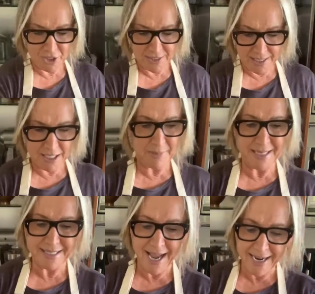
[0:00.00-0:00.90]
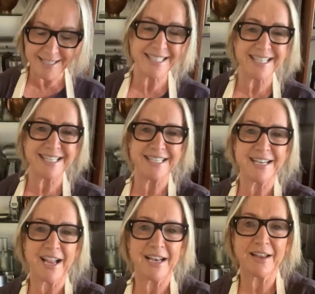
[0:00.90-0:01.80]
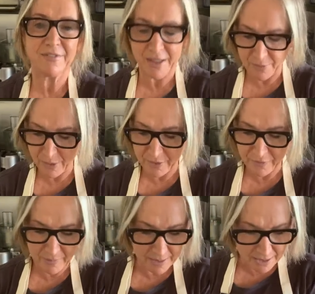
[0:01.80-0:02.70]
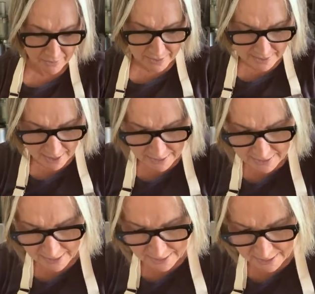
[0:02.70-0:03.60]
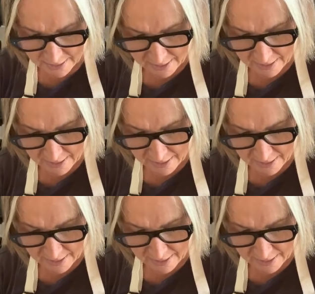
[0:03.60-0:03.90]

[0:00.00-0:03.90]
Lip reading: just need to be tucked in. I love that word from Hillary. Tucked in